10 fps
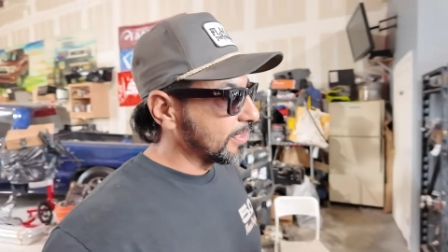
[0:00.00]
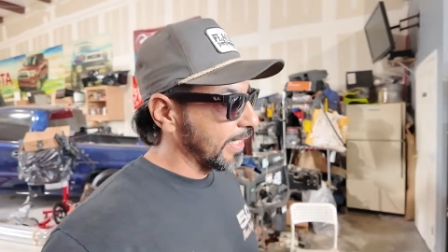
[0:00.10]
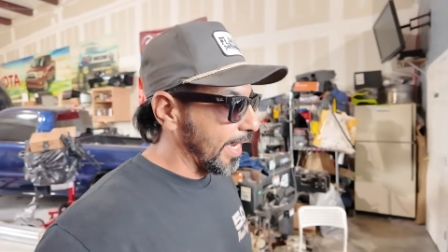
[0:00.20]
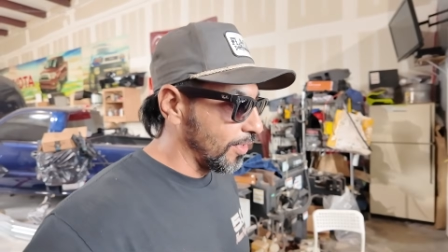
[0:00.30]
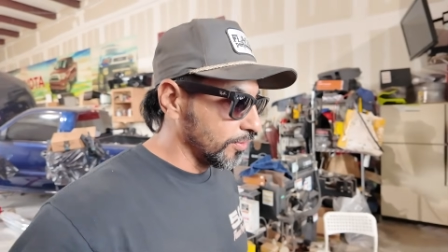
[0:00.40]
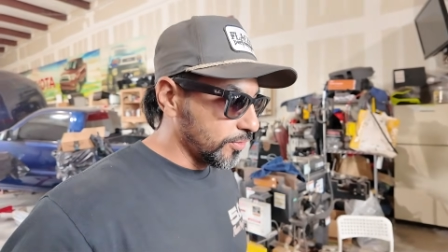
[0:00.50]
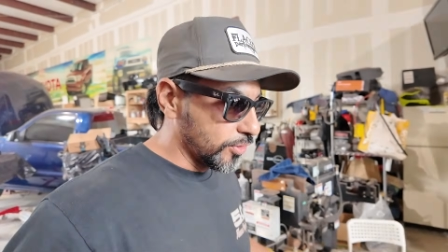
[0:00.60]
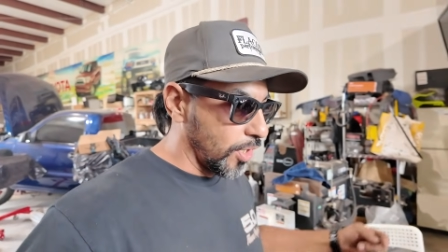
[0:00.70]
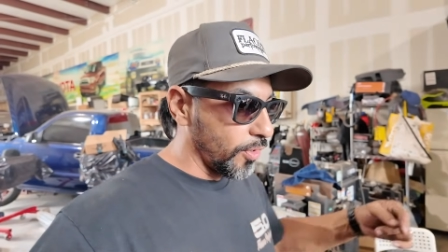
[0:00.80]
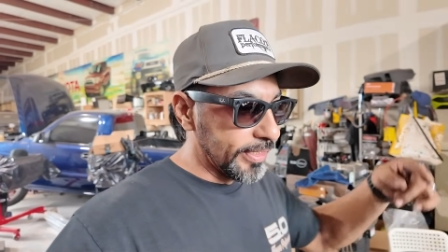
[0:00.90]
sounds.
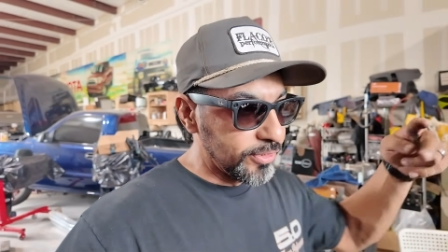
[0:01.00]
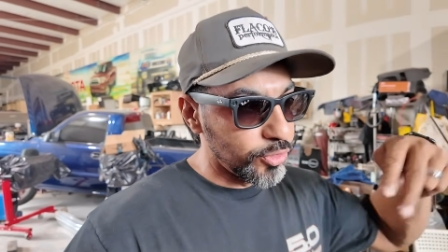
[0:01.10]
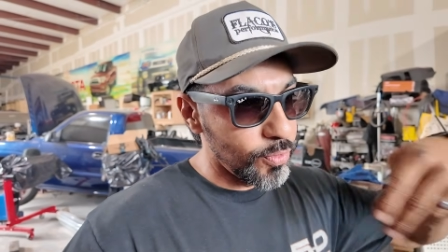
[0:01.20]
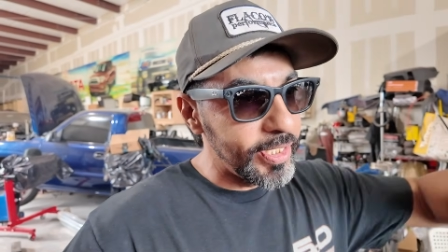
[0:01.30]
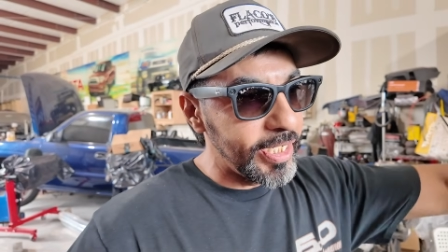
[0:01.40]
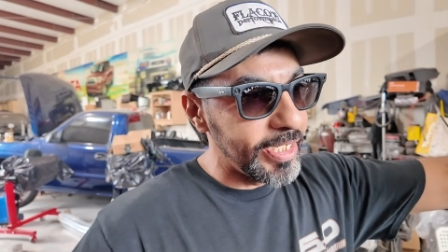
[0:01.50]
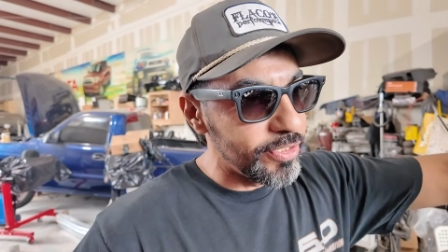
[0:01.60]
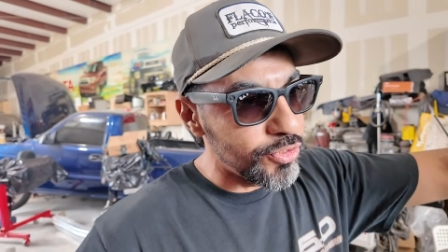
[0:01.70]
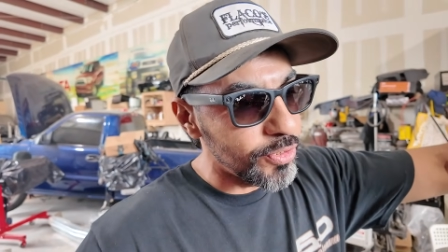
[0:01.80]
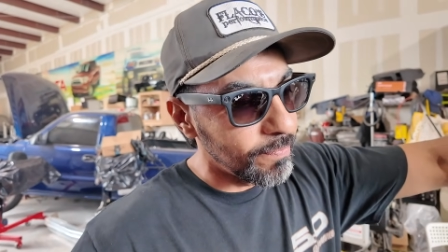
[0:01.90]
So it's
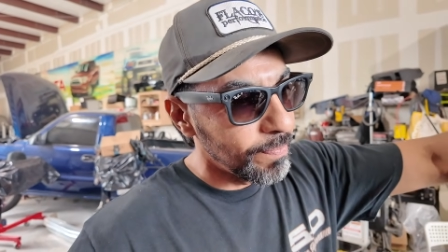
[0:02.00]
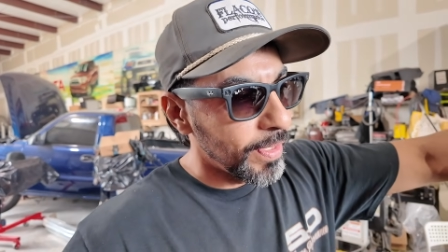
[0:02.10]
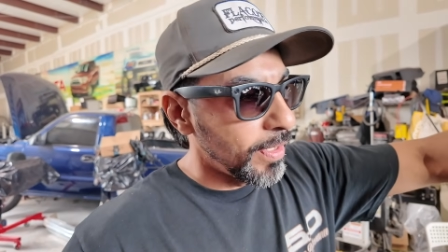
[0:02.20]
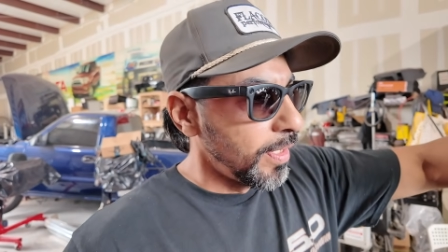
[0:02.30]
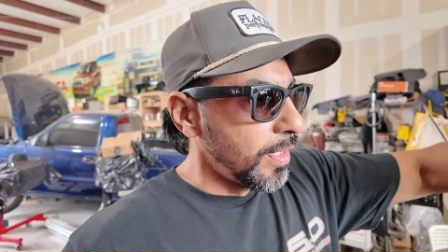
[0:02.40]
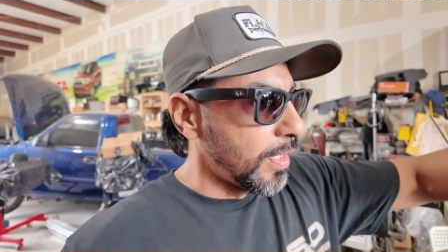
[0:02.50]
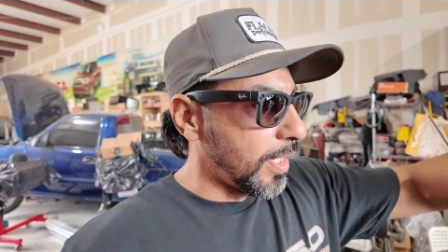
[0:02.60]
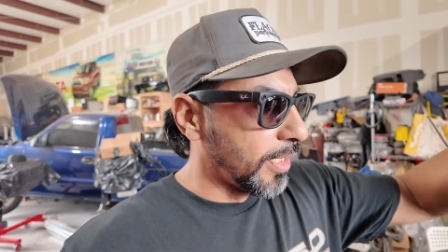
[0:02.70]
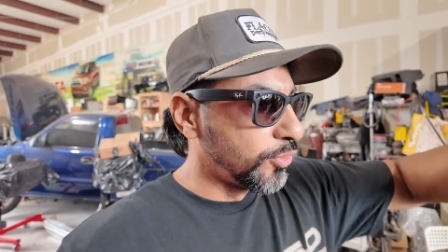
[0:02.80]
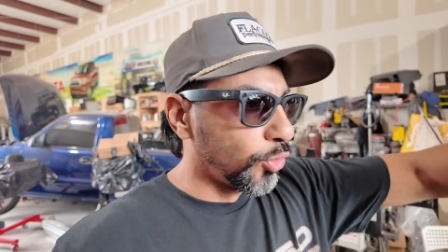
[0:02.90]

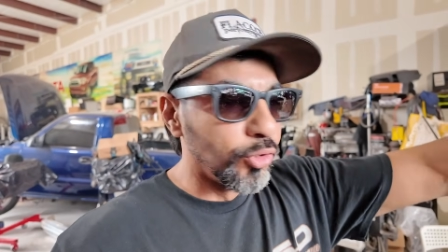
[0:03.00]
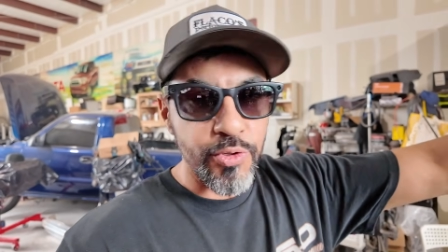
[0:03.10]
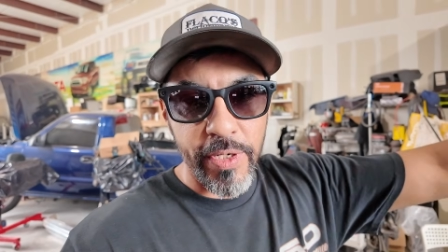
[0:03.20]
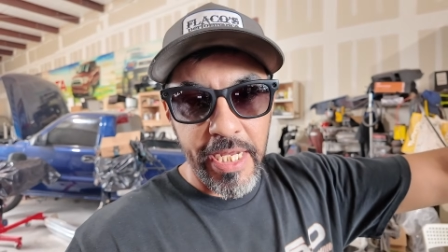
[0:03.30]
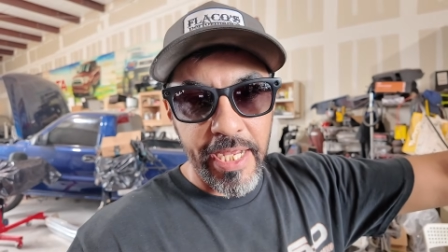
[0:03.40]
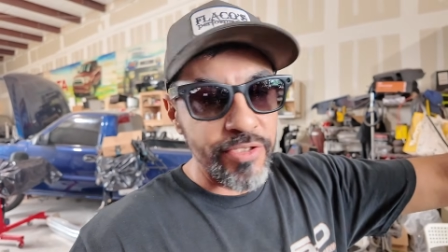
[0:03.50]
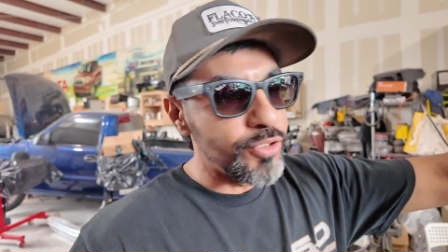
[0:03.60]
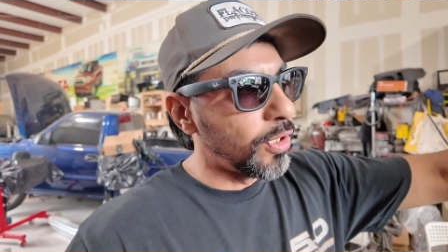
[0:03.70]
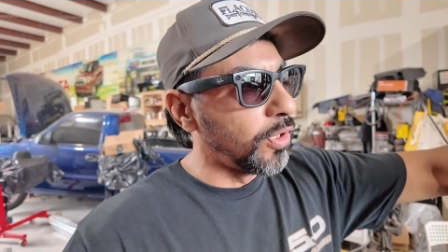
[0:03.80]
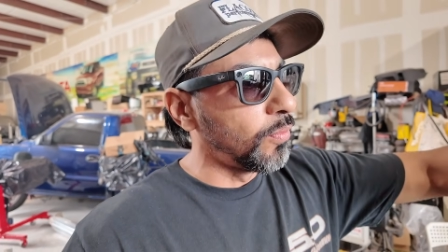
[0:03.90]
3-inch, dual 3-inch
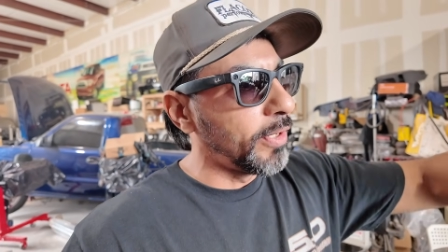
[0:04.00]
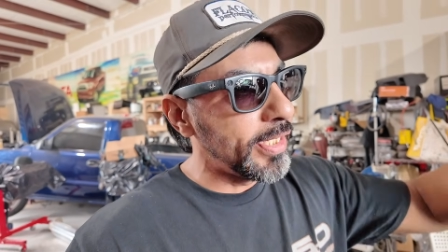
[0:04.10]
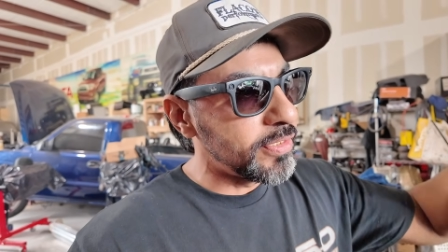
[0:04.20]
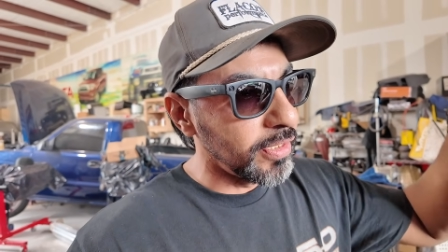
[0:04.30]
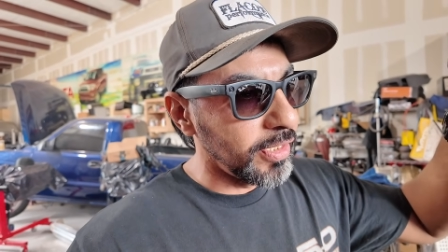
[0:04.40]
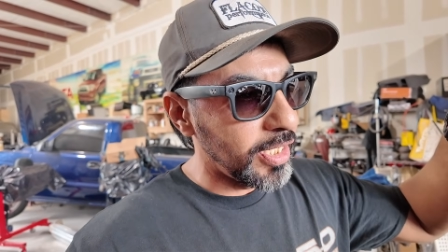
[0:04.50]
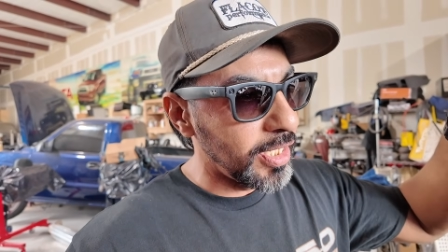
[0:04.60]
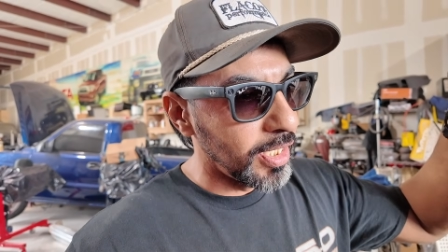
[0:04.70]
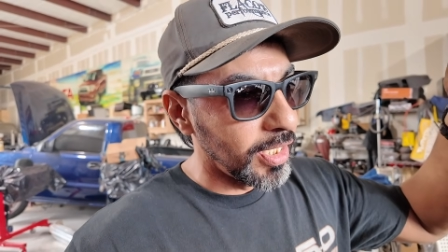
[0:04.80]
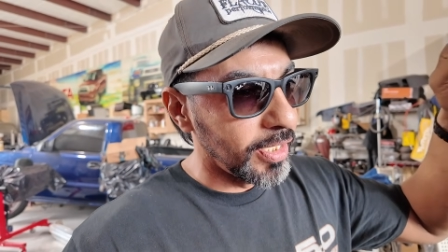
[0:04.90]
all the way to the,
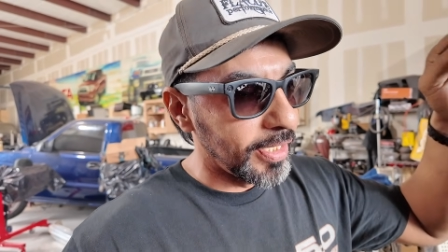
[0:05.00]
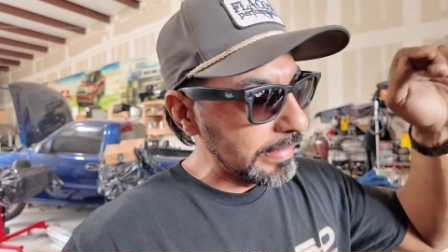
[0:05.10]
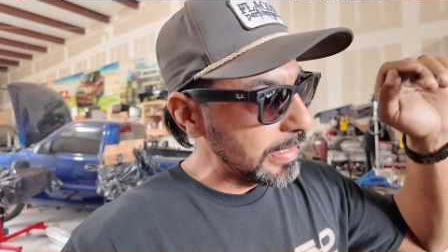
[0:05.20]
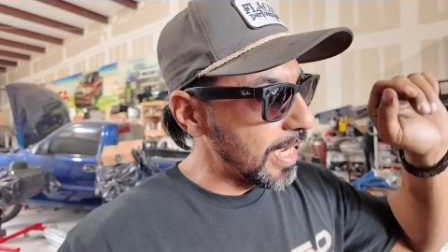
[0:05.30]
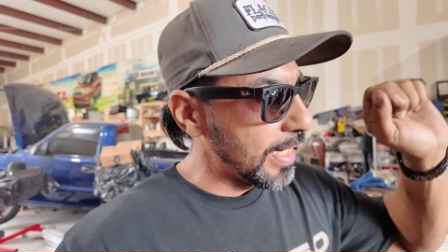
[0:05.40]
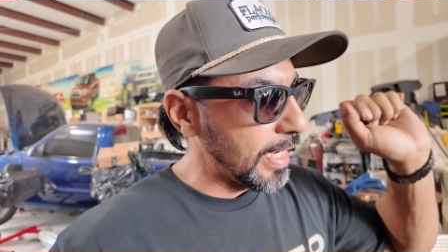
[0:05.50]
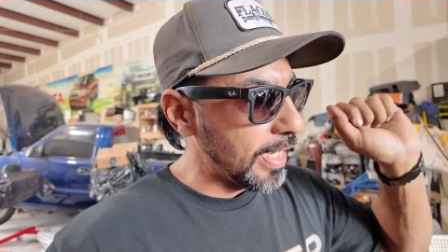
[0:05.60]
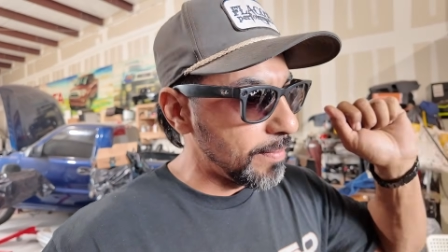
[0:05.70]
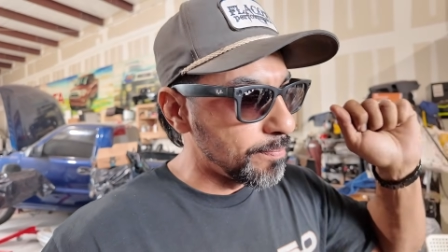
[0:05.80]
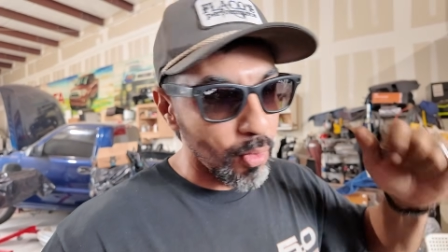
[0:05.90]
it's got
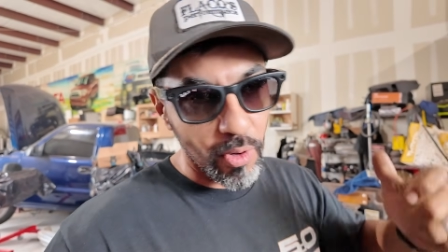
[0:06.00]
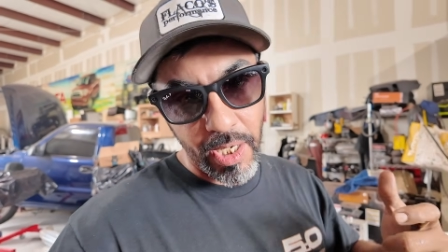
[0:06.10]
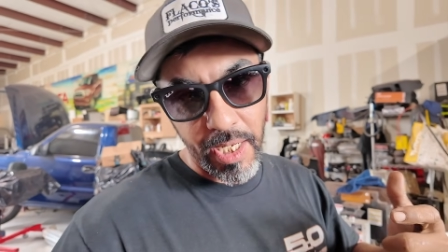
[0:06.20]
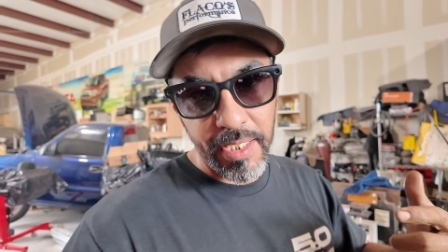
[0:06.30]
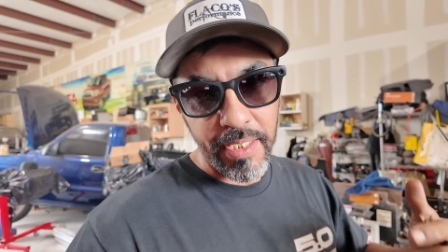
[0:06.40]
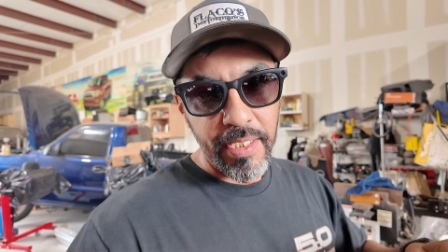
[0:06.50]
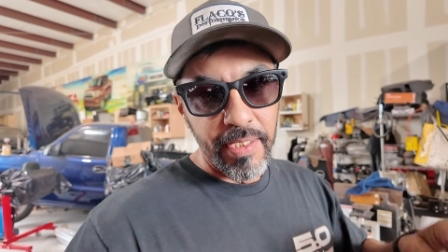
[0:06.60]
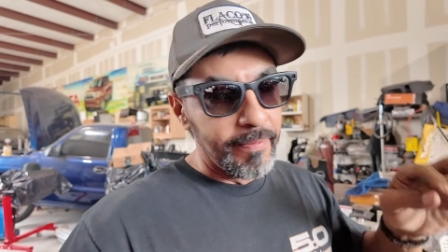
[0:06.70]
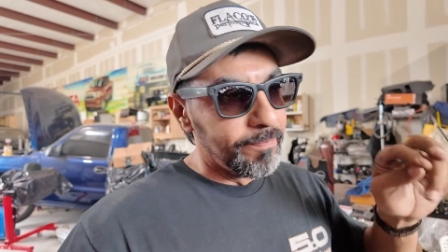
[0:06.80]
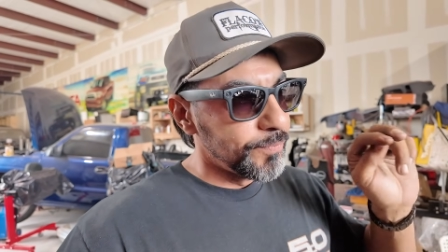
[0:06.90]
a Borla,
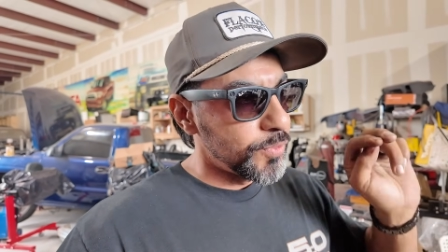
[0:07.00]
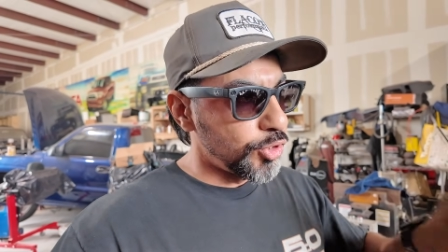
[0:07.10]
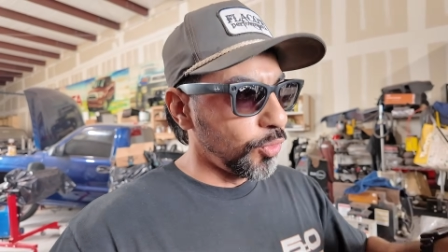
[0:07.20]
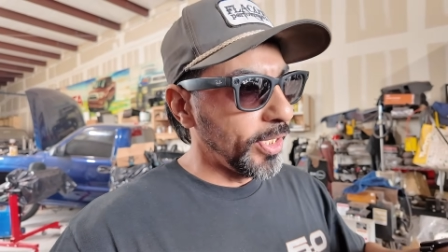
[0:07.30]
2